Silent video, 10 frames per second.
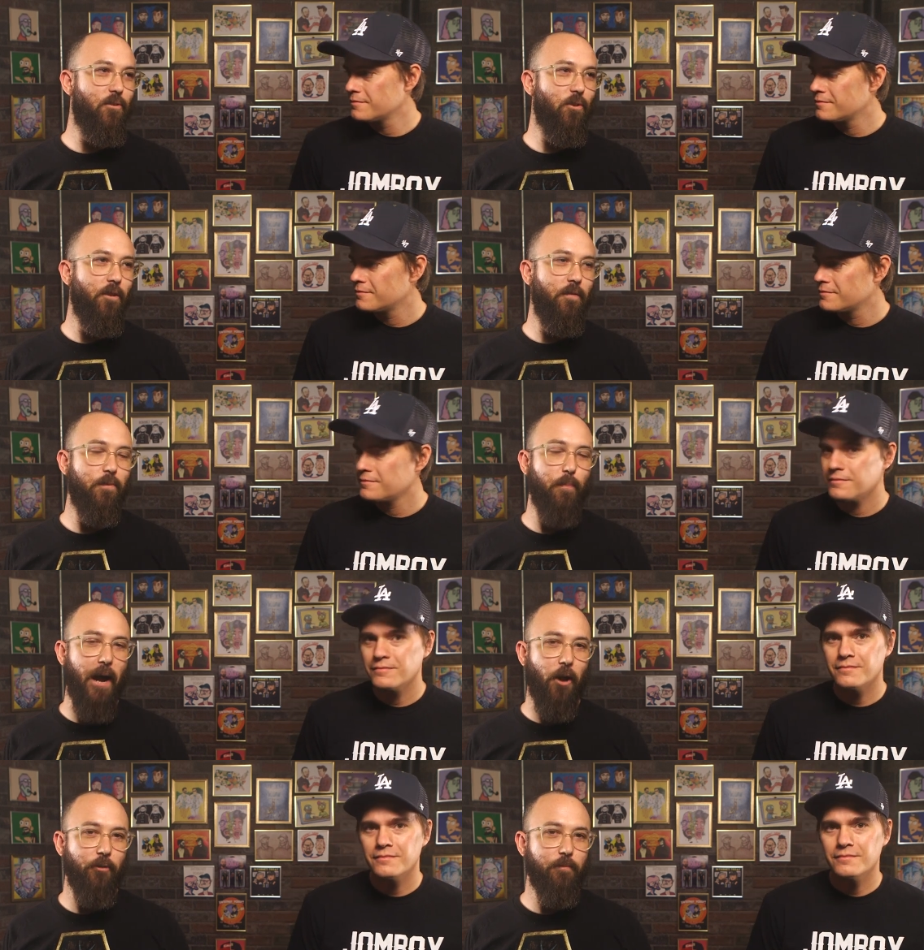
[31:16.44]
Speaker 1: control of his
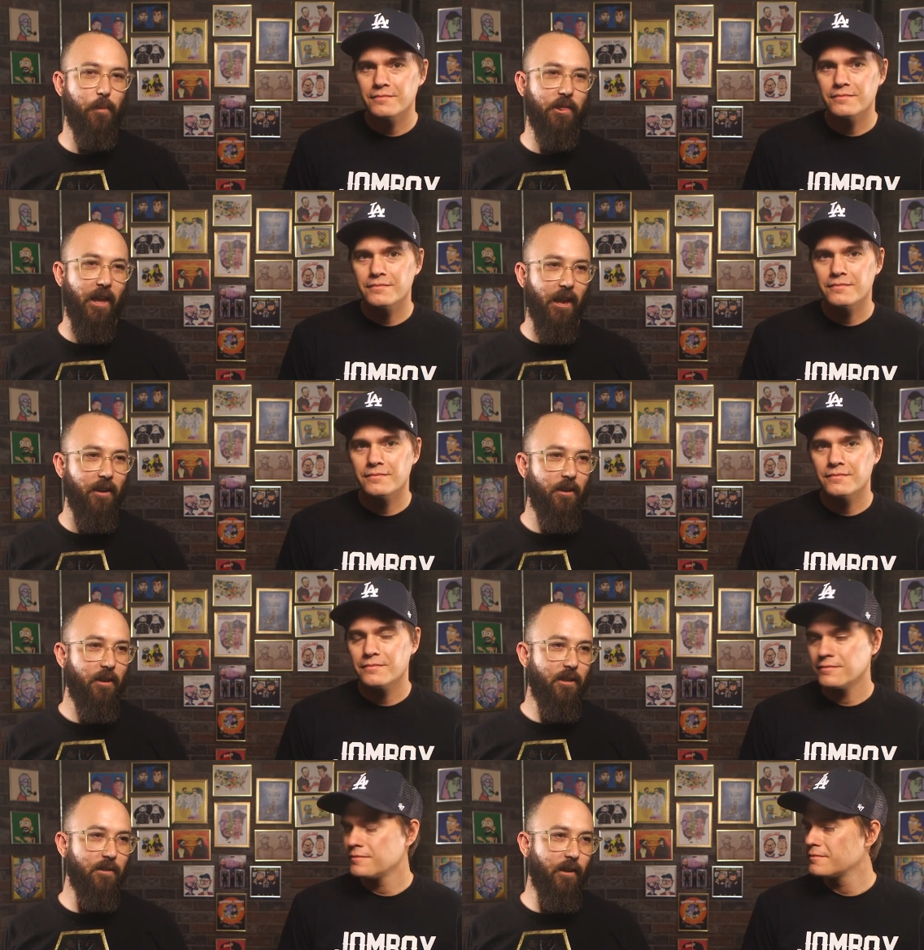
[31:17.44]
bowels. But then
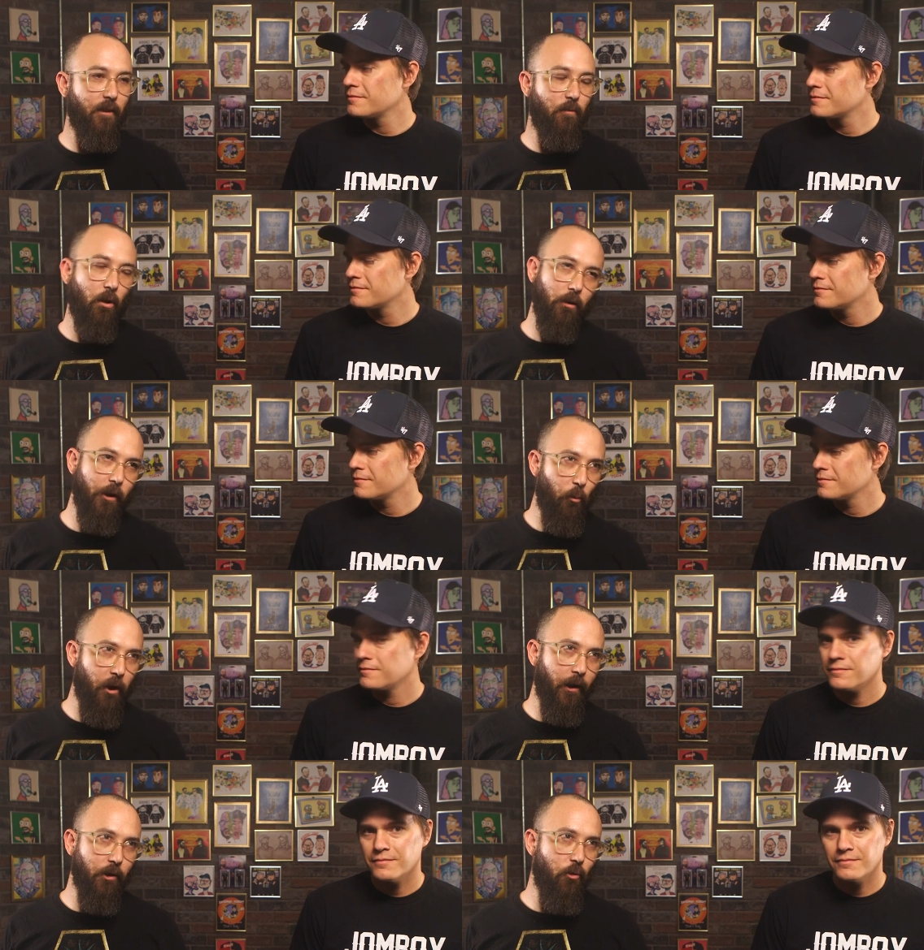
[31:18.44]
he's like, well, no, we're
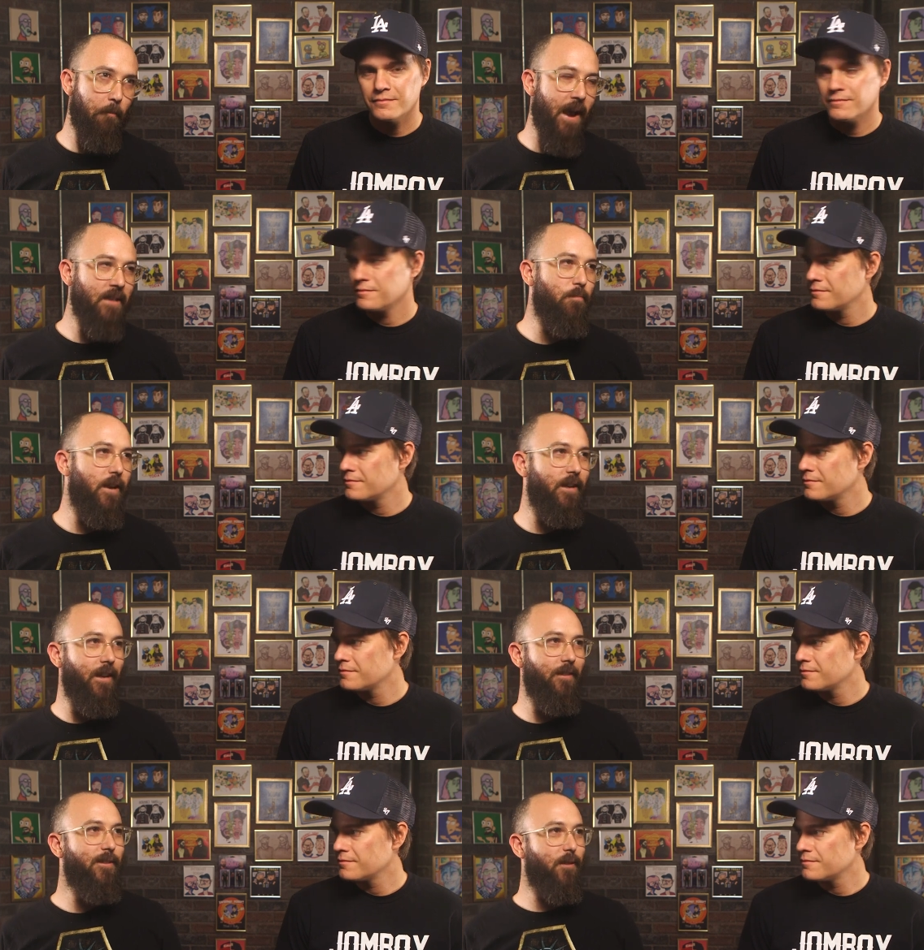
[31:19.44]
not going to do a mask
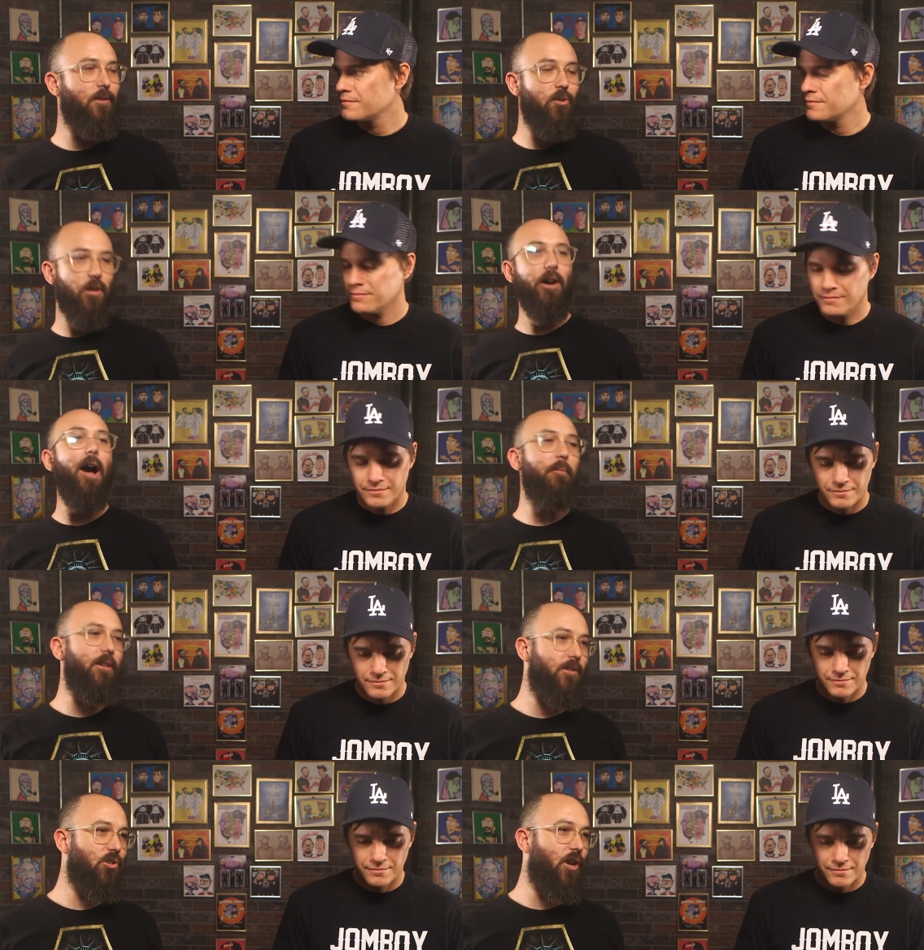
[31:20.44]
mandate. This isn't
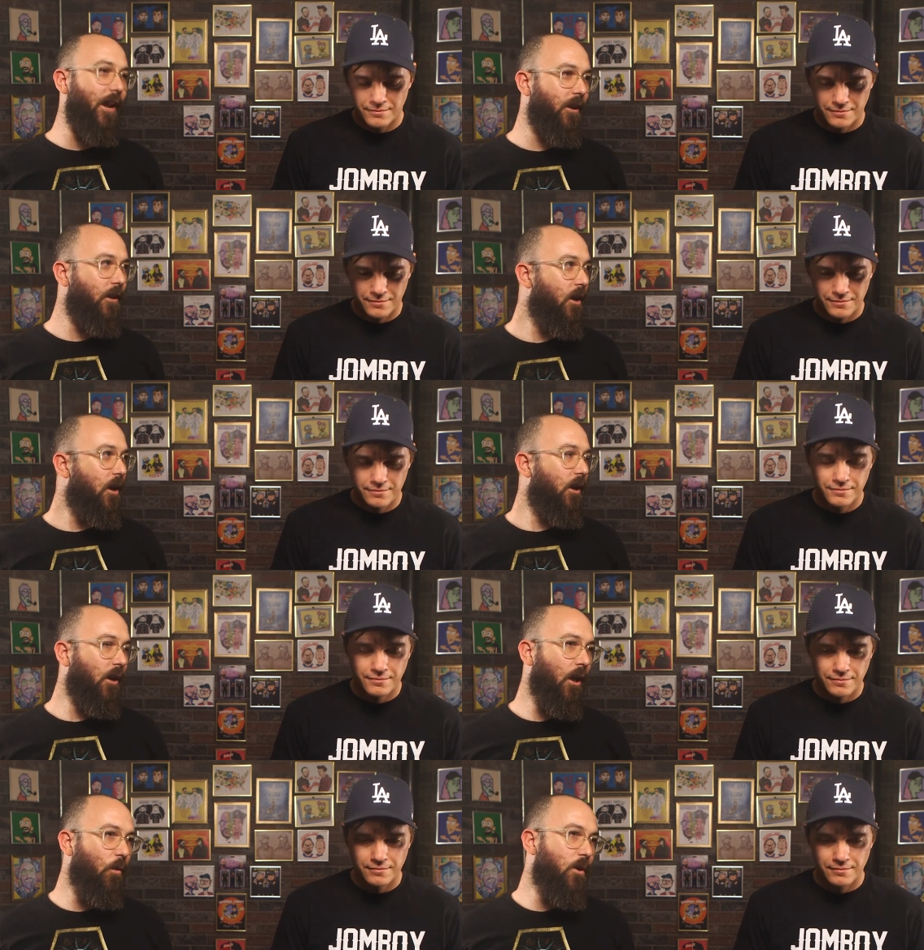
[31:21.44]
communist China.
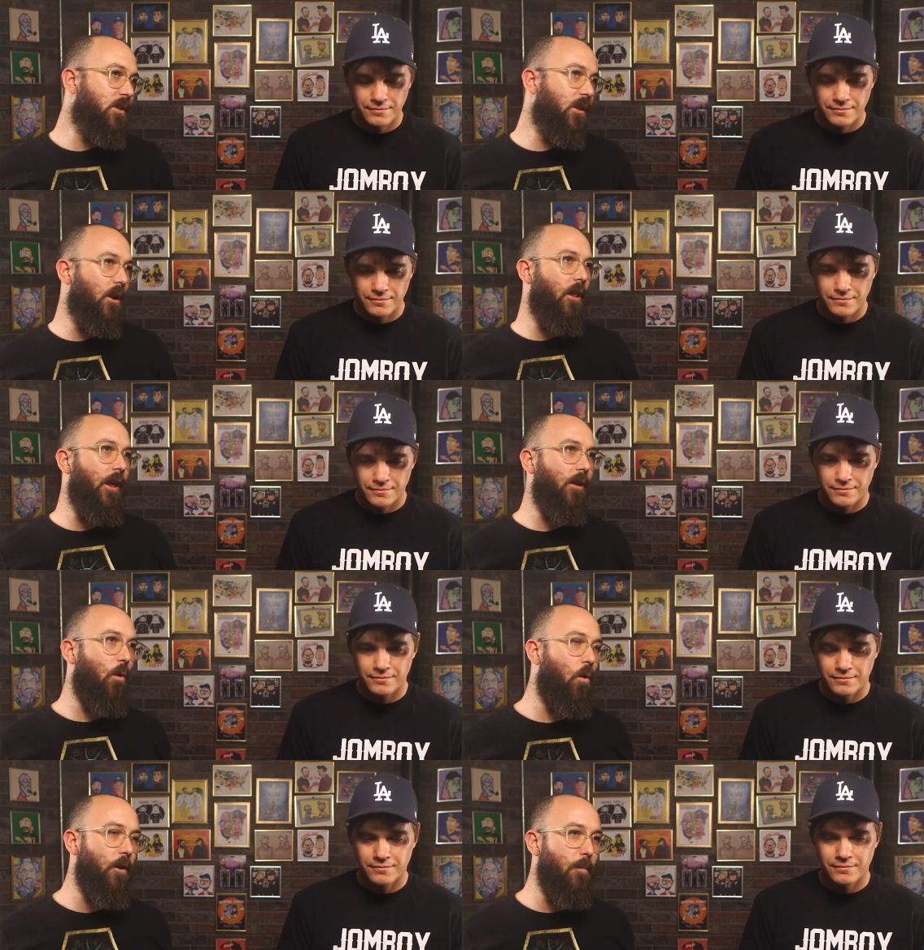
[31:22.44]
Uh, we're just going to like
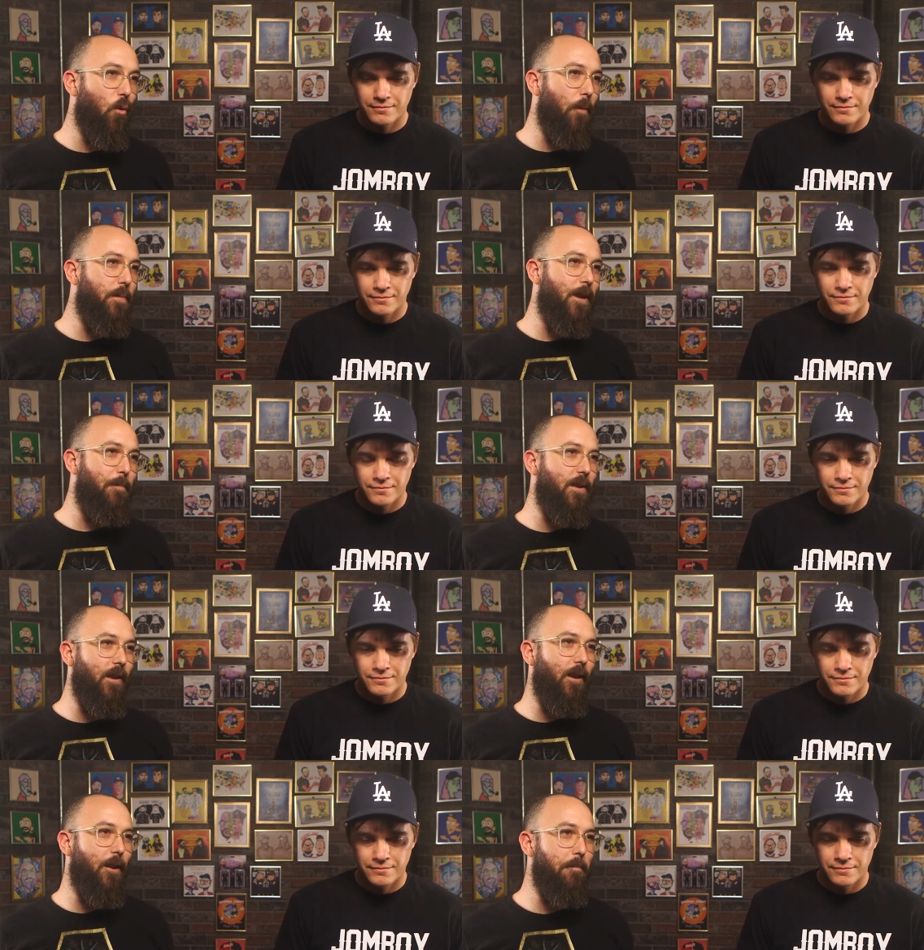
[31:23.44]
order more P P
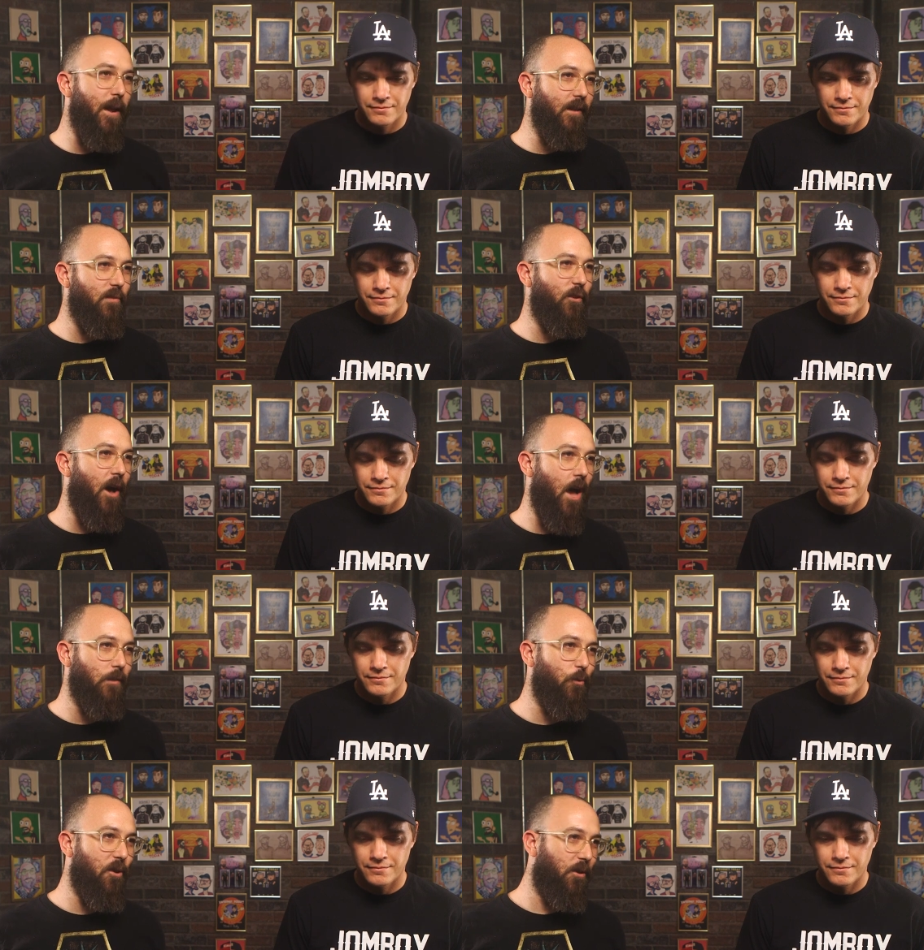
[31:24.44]
E and beds for the
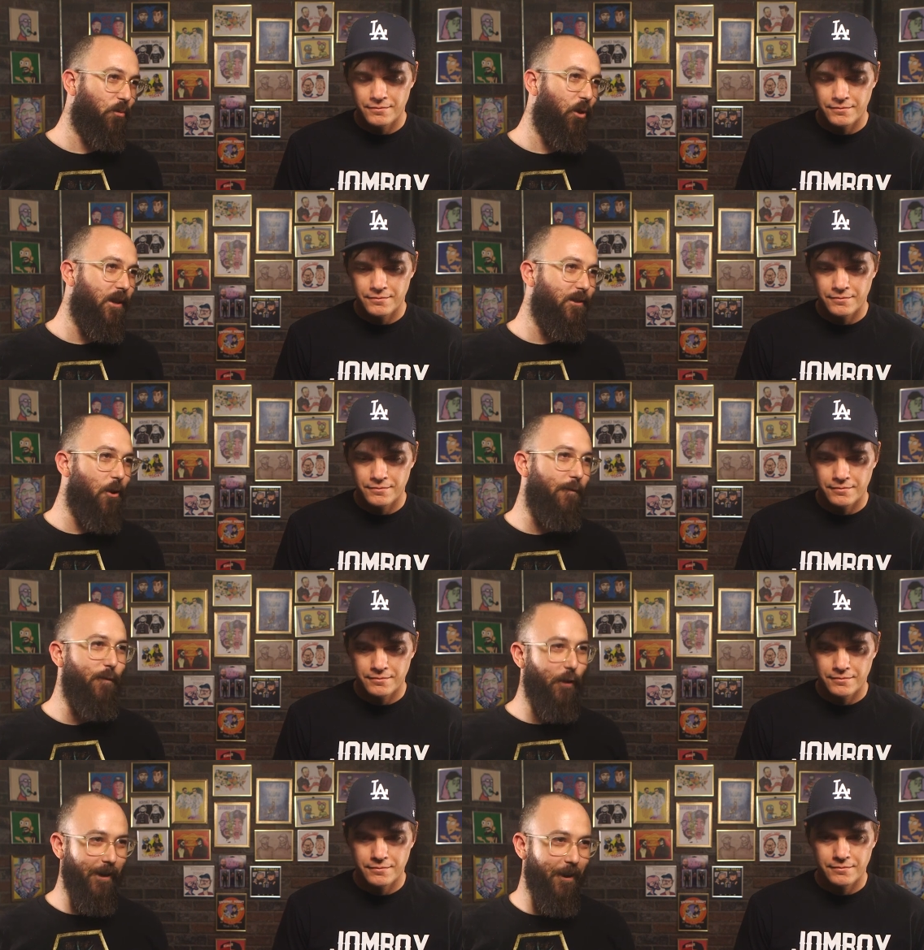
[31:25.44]
hospitals when they start
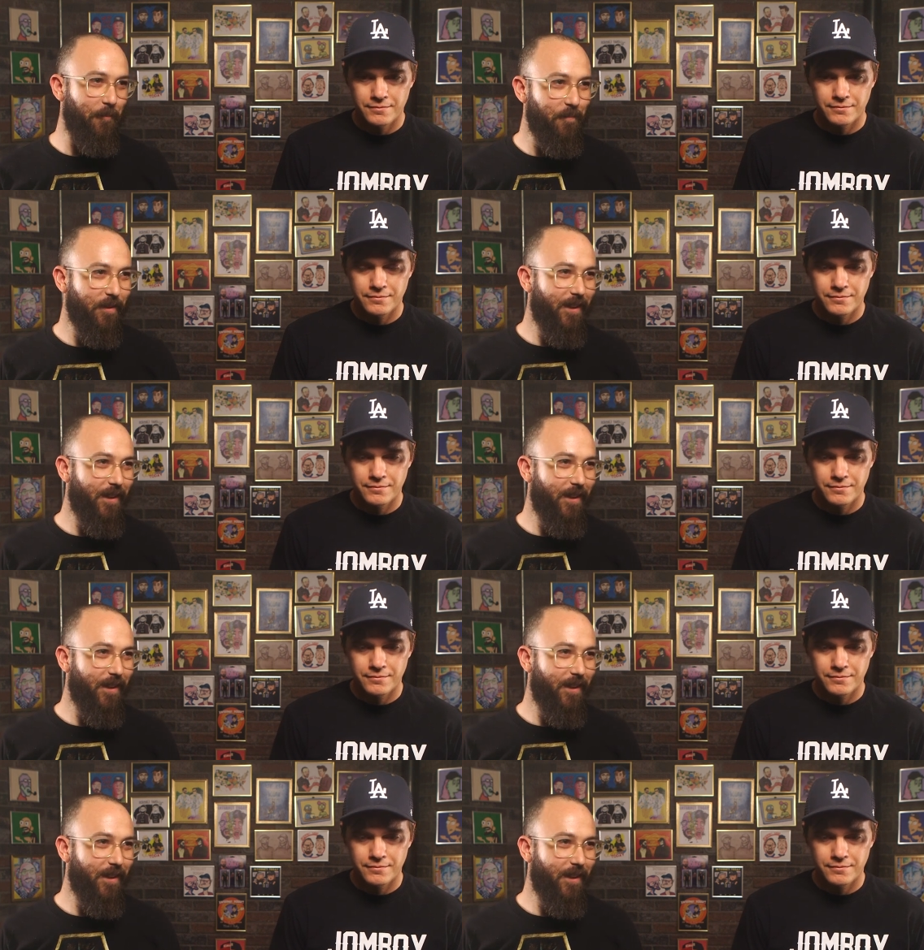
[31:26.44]
filling up.